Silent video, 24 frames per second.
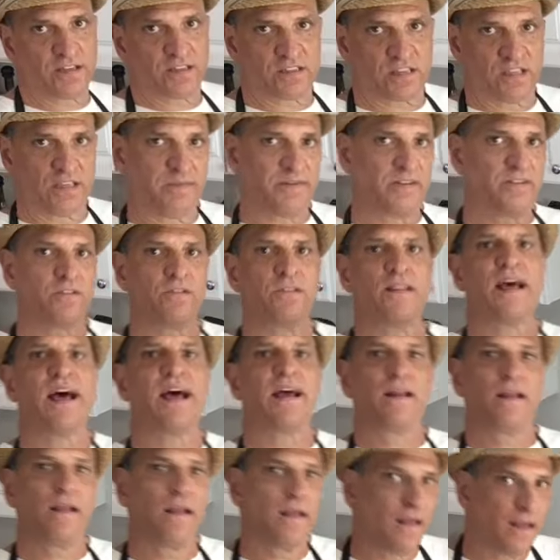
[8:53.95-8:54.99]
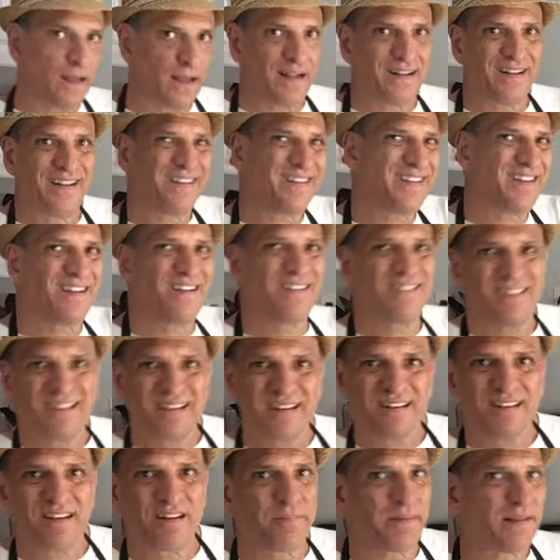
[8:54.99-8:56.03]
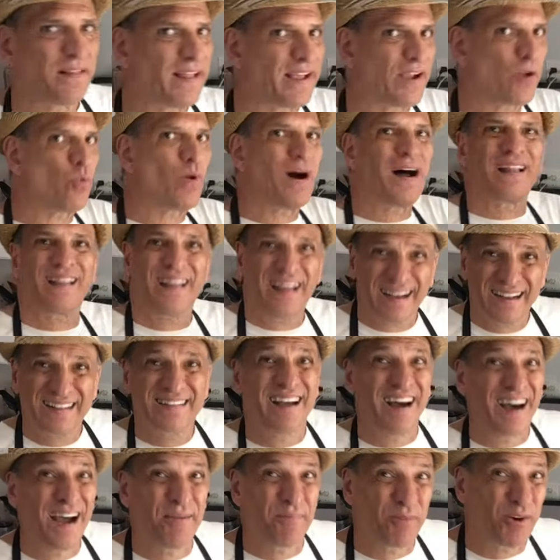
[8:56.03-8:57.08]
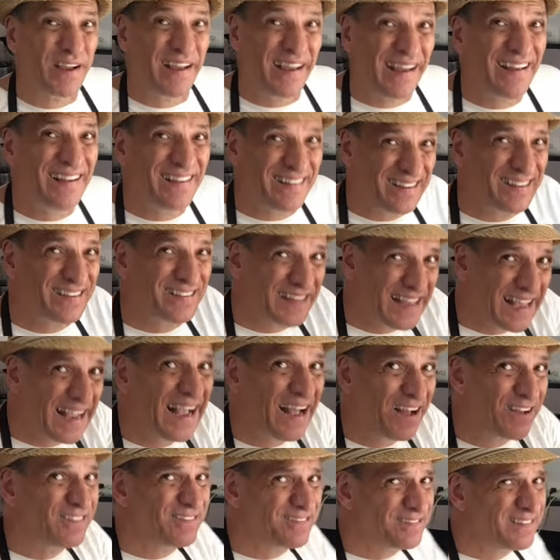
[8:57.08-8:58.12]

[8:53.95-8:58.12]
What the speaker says: So let me do that. And then, you know, it'll be like voila time, okay? Yeah, hang out.